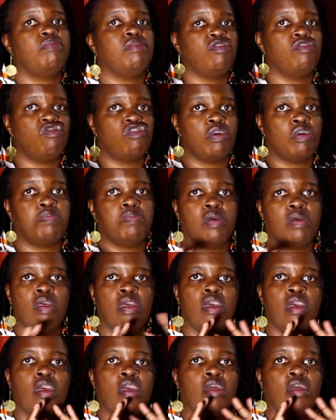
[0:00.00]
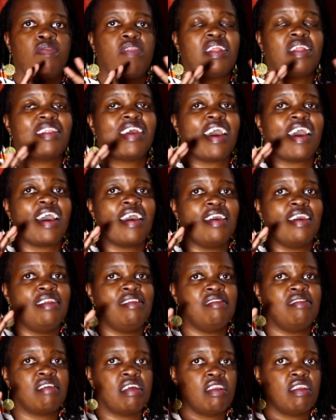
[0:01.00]
means shape, that I
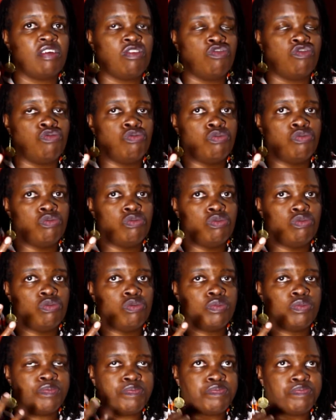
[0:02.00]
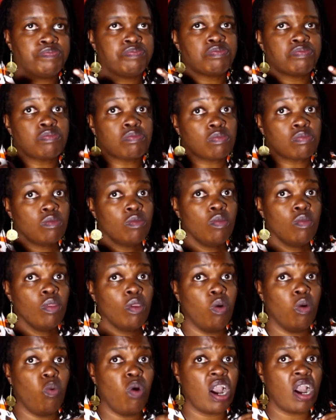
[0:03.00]
decided to
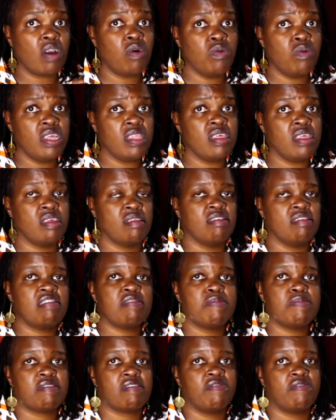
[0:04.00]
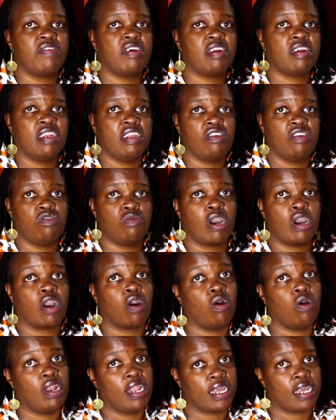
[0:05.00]
work with in this specific ready-to-wear
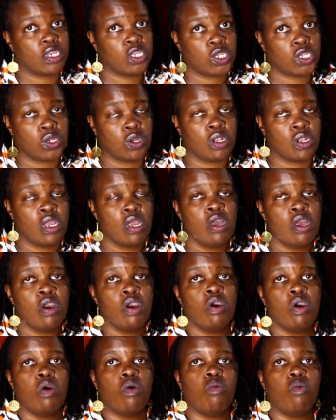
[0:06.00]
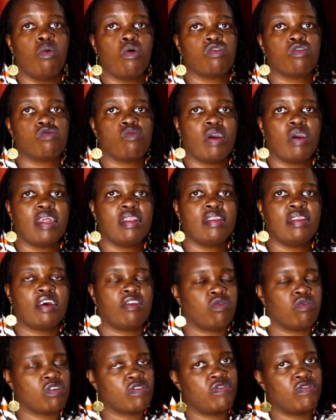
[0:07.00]
collection was one
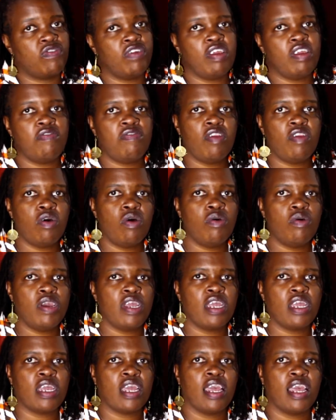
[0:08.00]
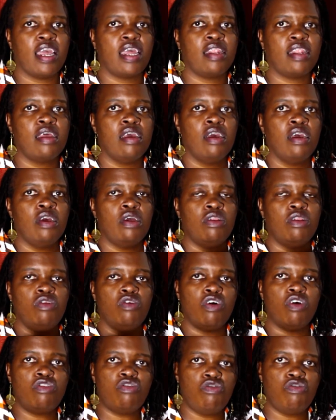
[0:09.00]
that was free-flowing and
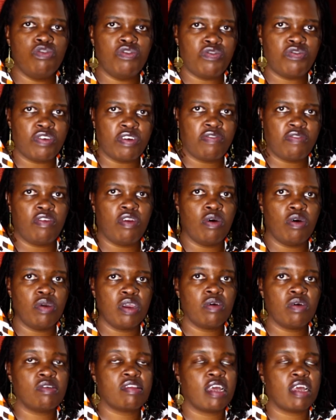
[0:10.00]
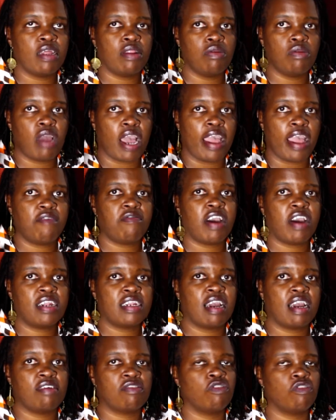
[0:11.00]
not too free-flowing, because I have
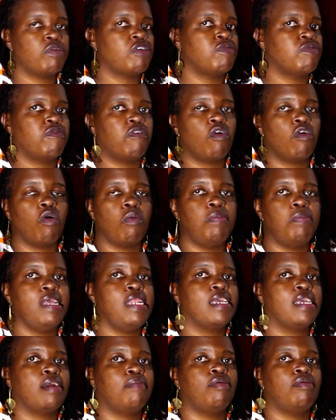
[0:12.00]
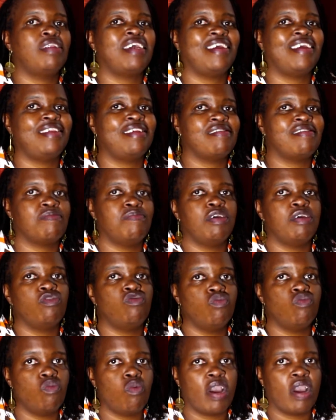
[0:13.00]
had customers before complaining about a dress being
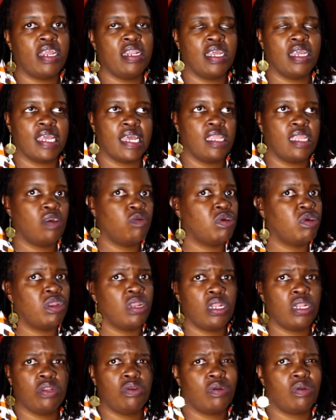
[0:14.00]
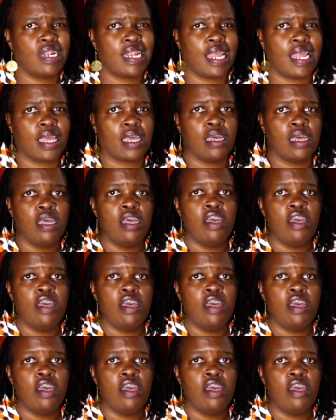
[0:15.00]
too wide. In Kenya, we really don't like